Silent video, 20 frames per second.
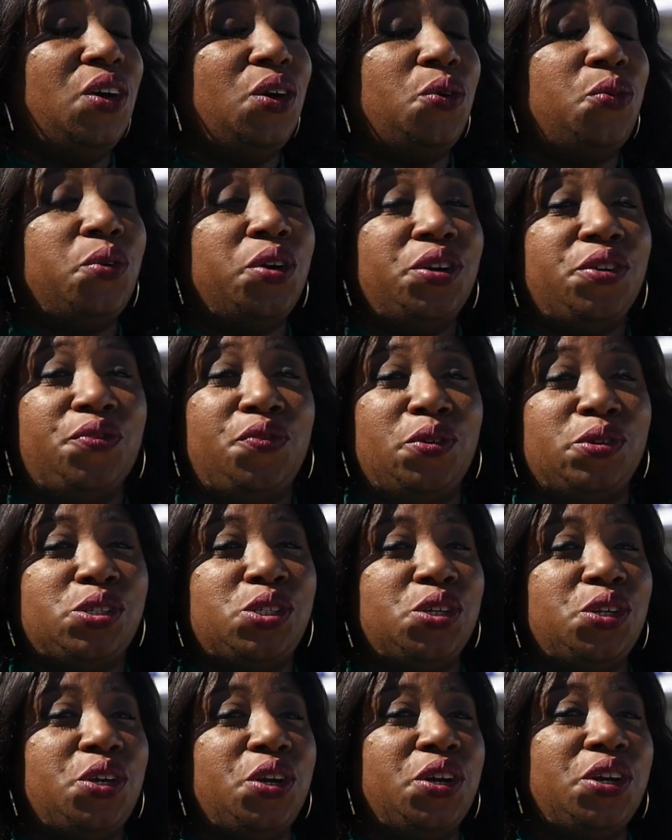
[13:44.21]
Wonderful.
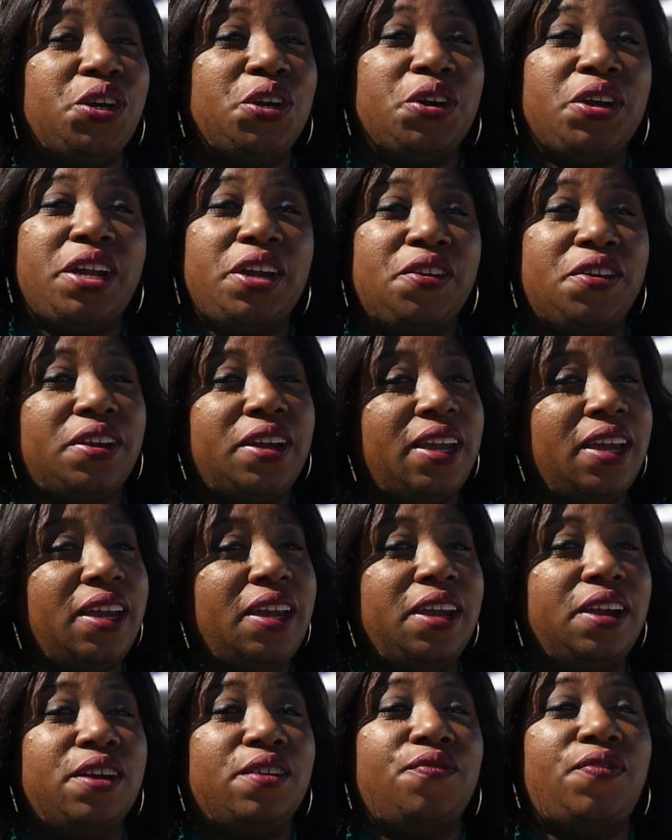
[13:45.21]
So you're hearing it
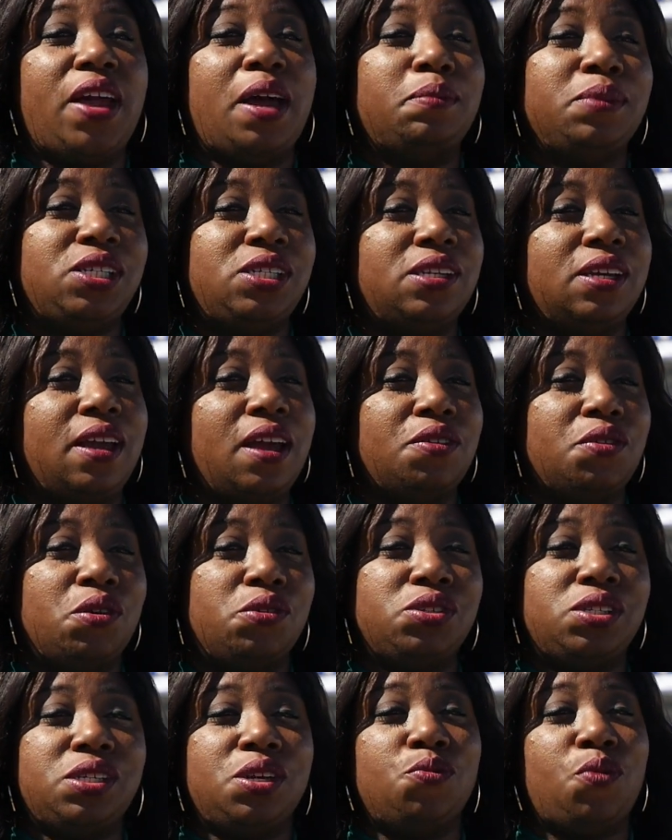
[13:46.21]
here, Families Together
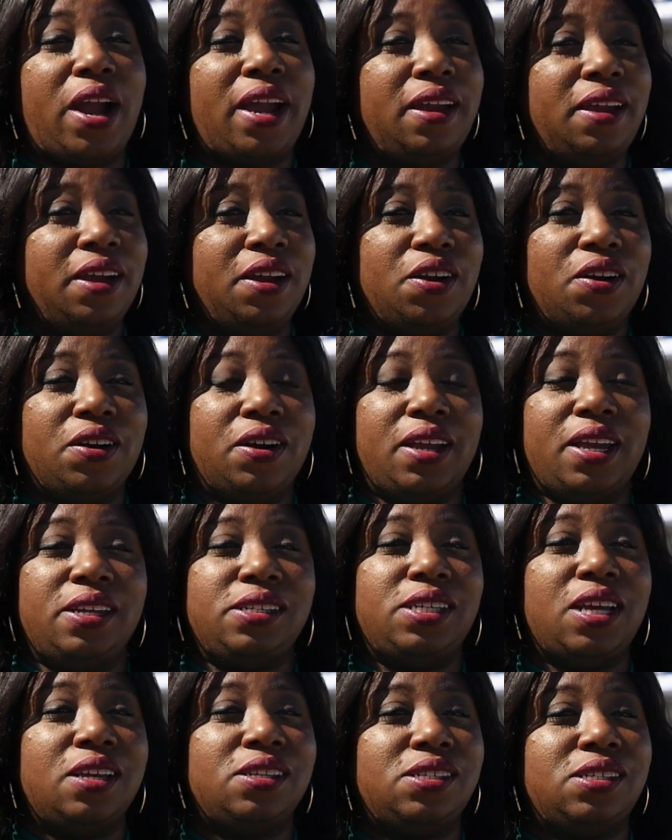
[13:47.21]
OC right here in
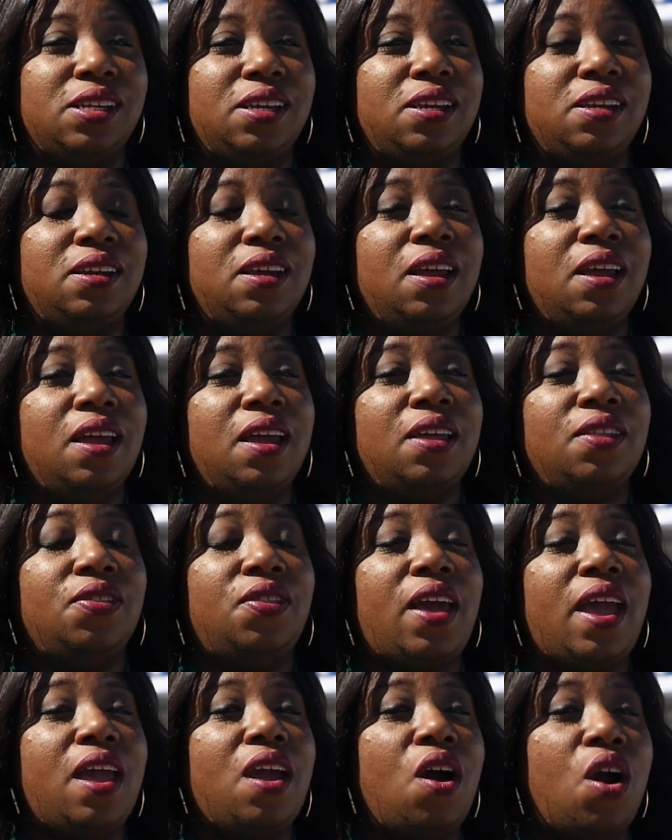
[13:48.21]
Tustin.
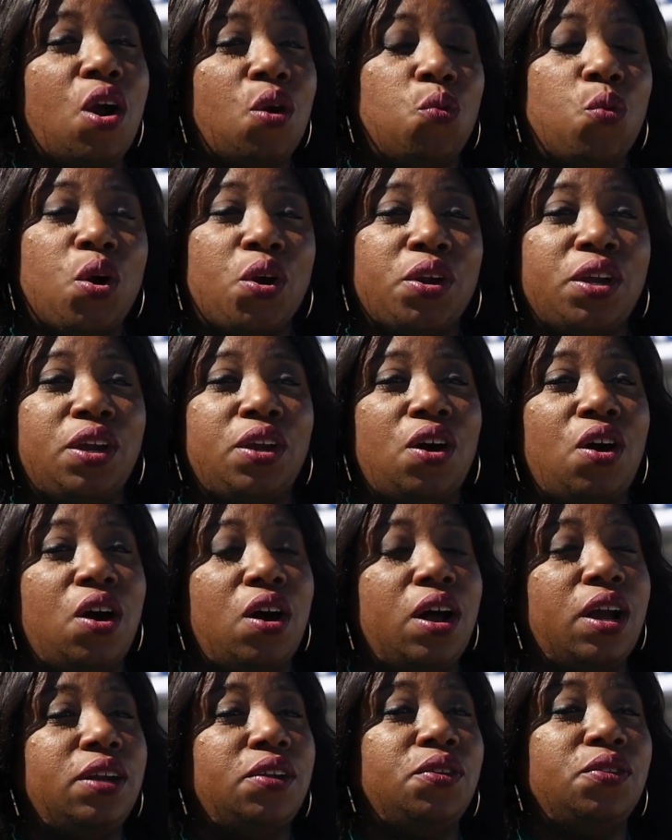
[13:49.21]
They are working
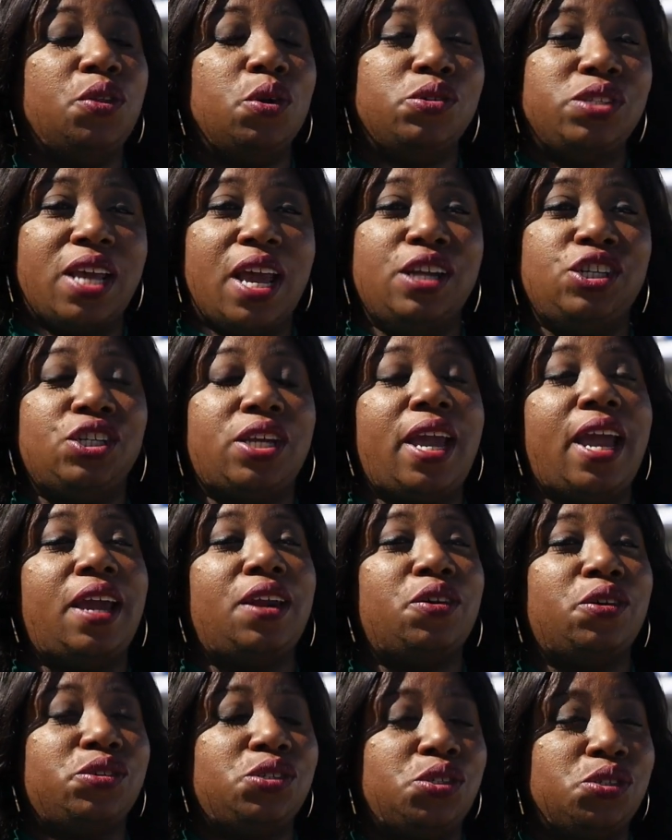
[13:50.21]
on those
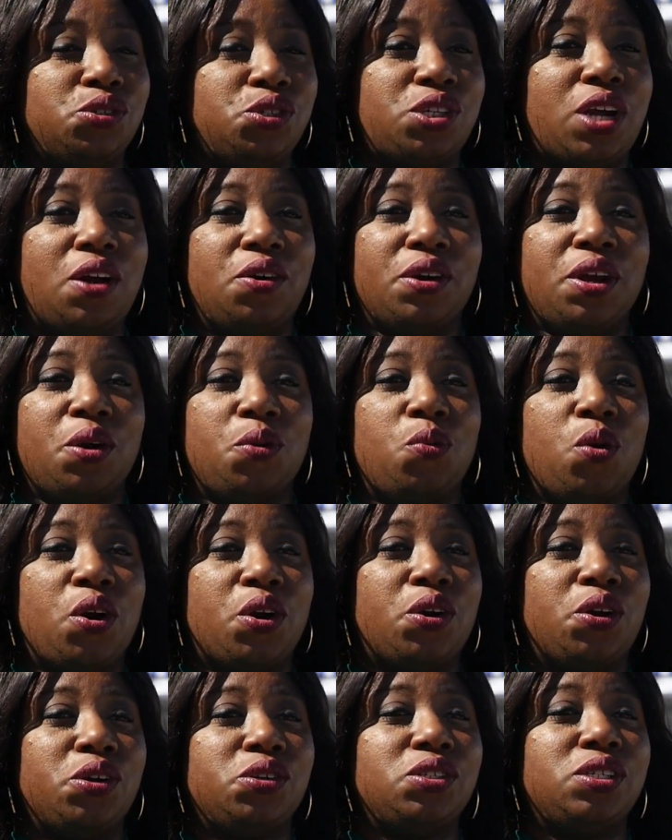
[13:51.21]
educators, those childcare
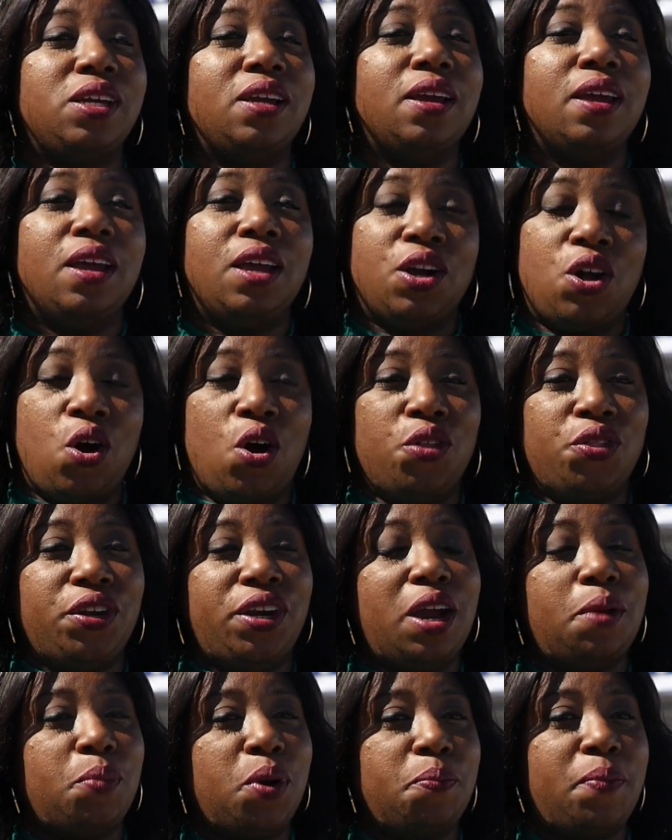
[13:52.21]
workers. Call the
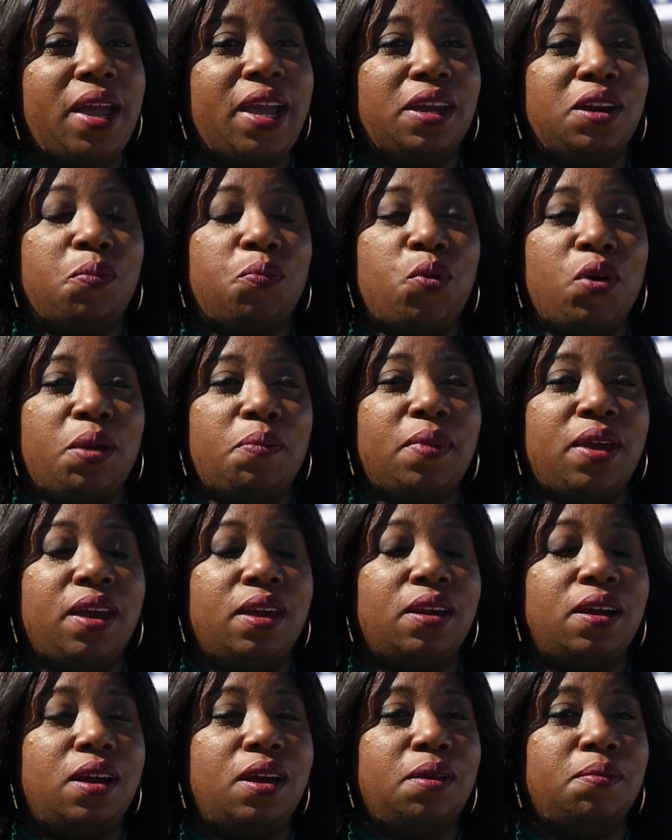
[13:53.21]
number, make an
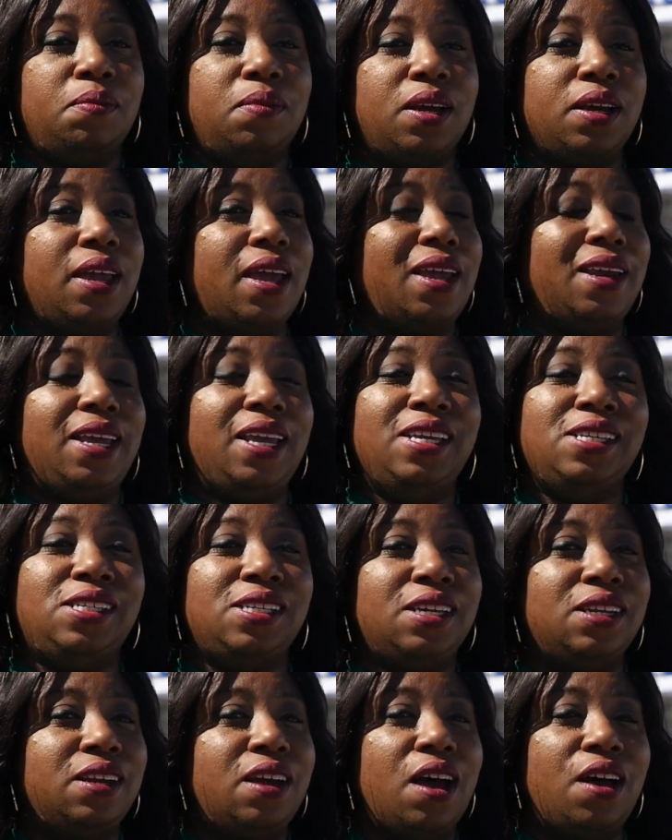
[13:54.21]
appointment. Again,
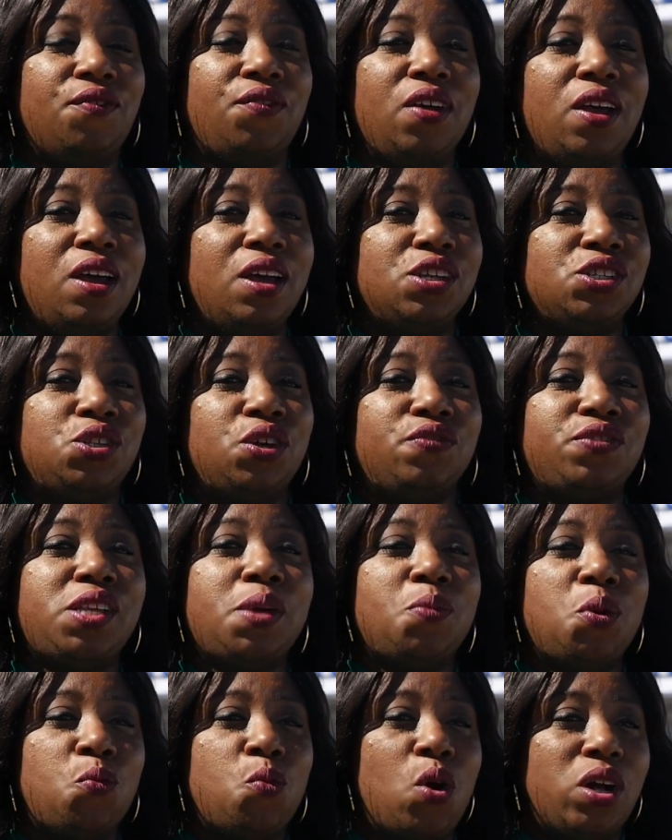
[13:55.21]
easy enough. So if
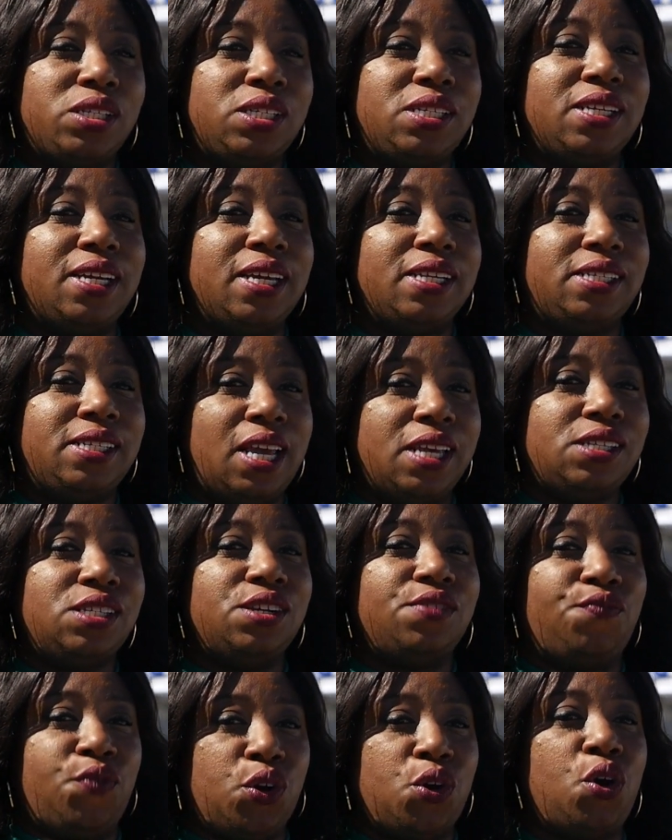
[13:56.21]
someone wants to get
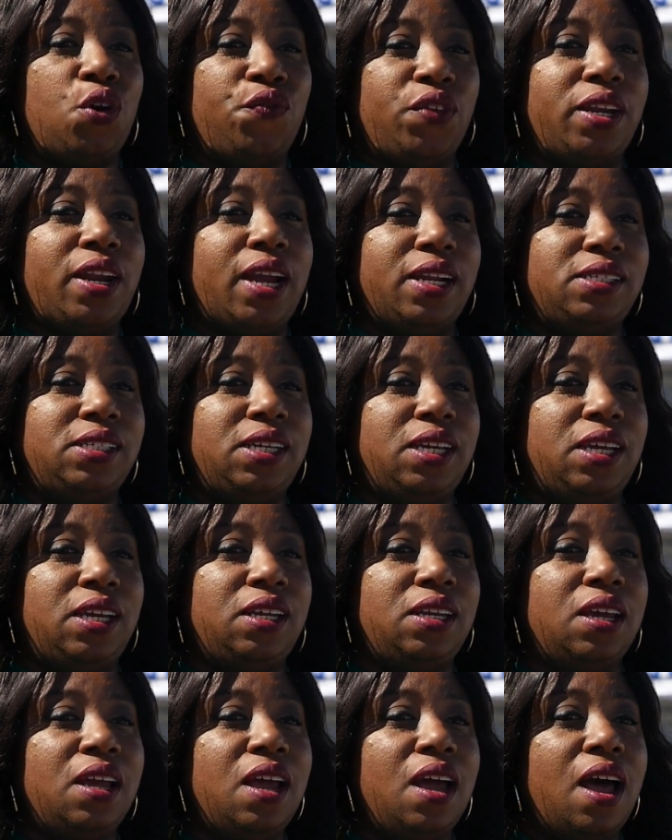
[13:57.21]
tested for
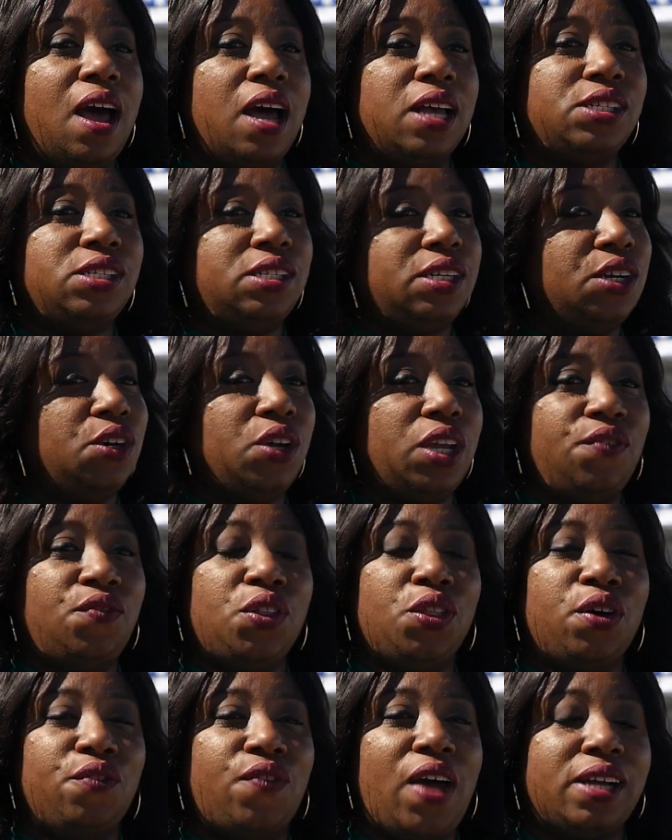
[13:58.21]
COVID-19, still,
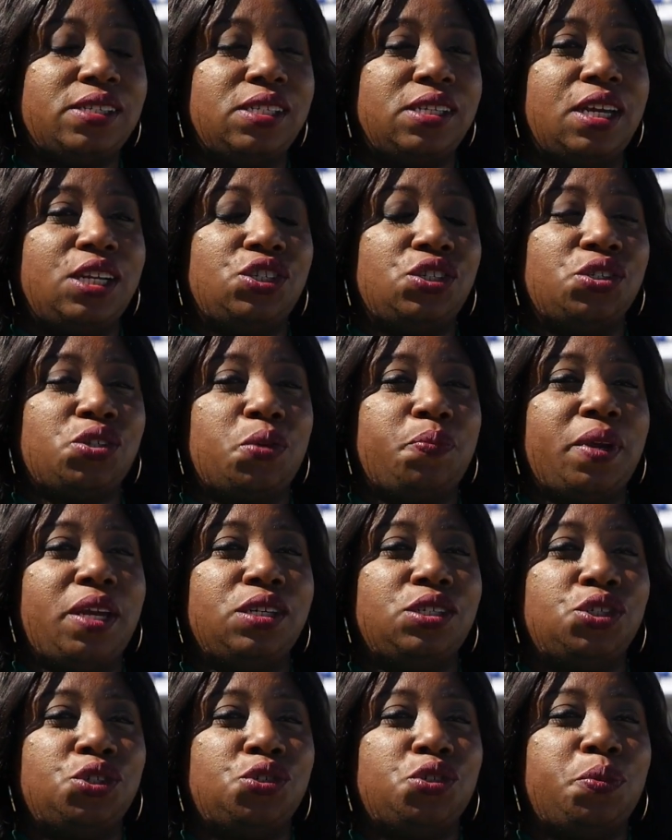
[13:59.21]
even though vaccinations are being
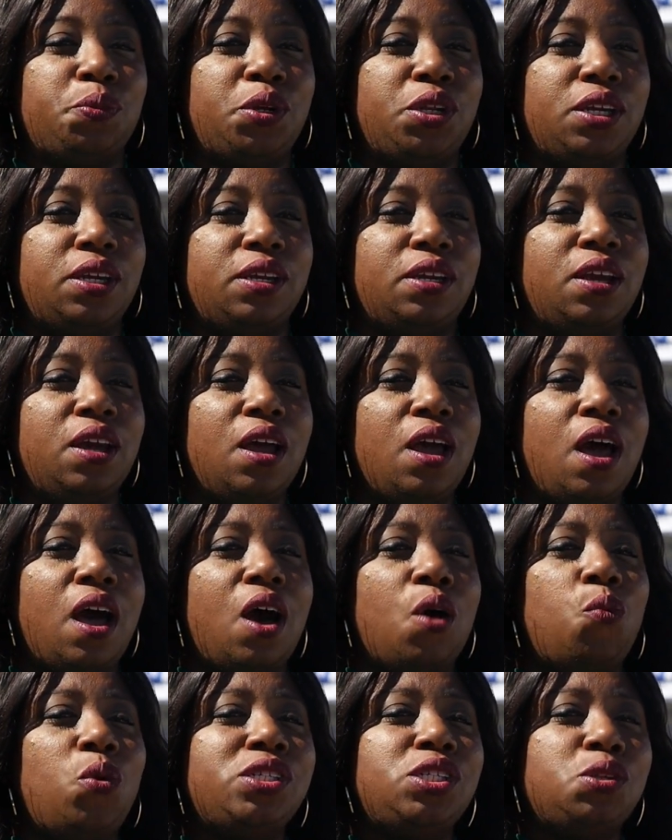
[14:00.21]
distributed,
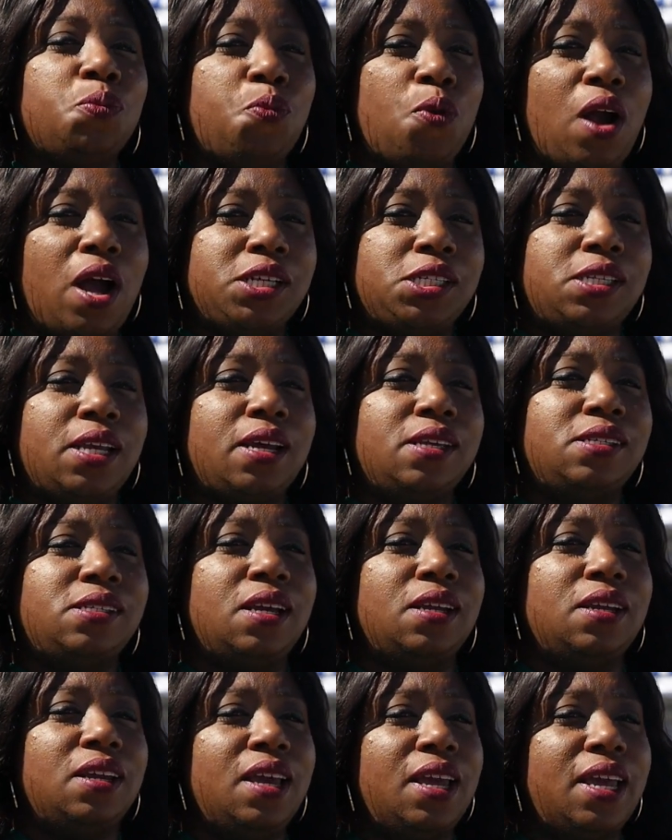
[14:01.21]
what's the process and